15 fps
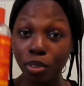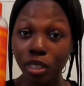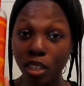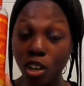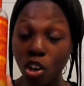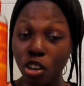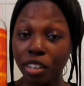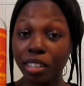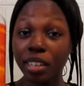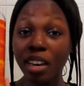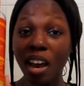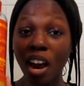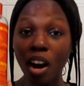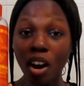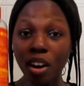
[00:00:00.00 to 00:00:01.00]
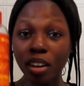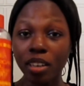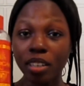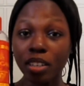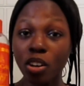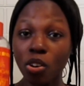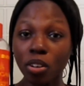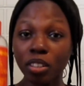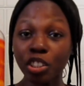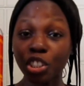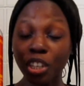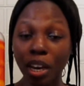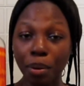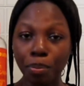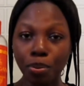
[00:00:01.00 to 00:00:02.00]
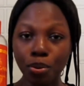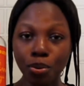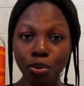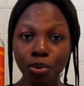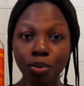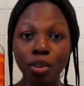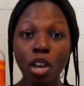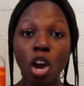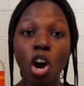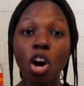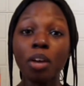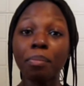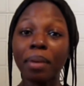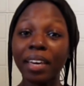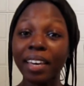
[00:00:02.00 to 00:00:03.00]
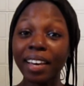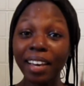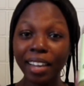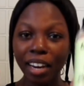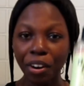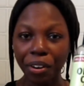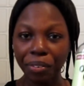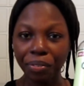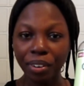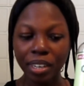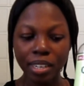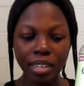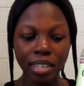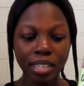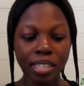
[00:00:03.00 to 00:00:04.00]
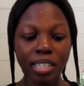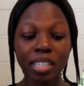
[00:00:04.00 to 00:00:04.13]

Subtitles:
the Creme Argan Oil Shampoo, on my clarifying days.